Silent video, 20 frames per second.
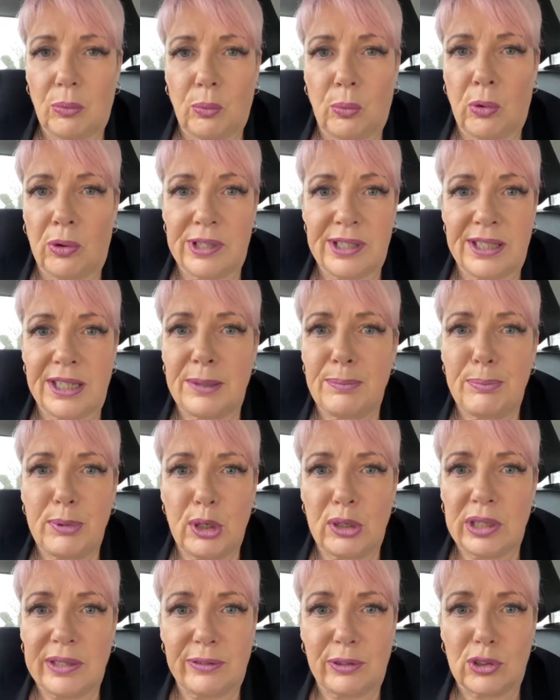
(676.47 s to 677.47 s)
What is this
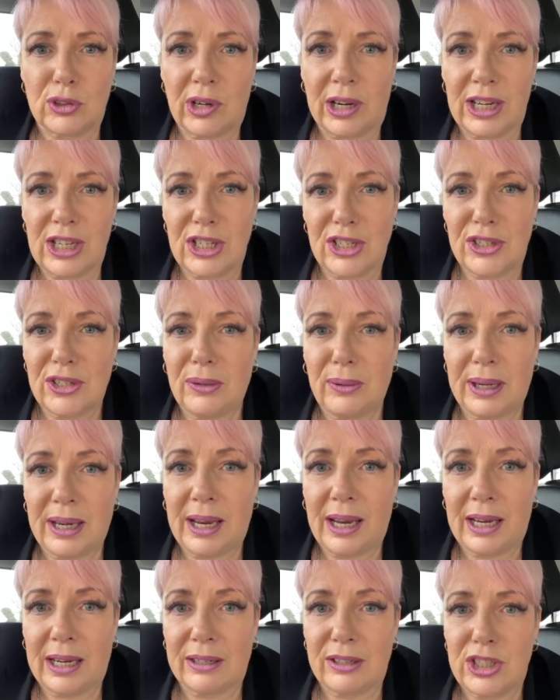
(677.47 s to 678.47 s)
beautiful creature doing
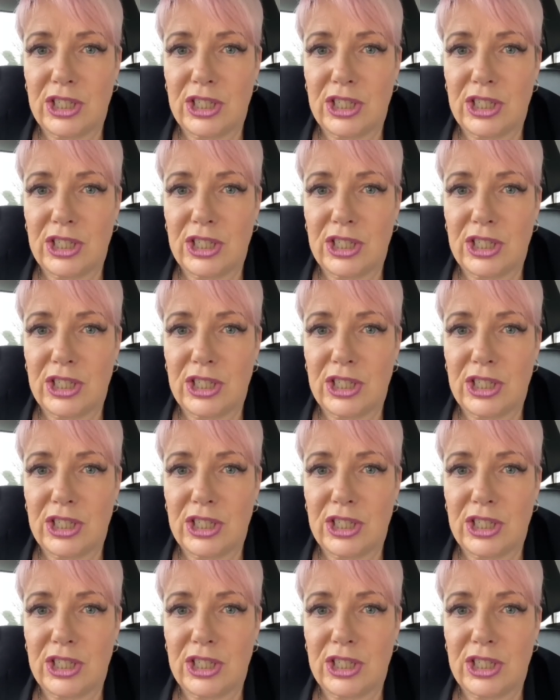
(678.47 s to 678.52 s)
here?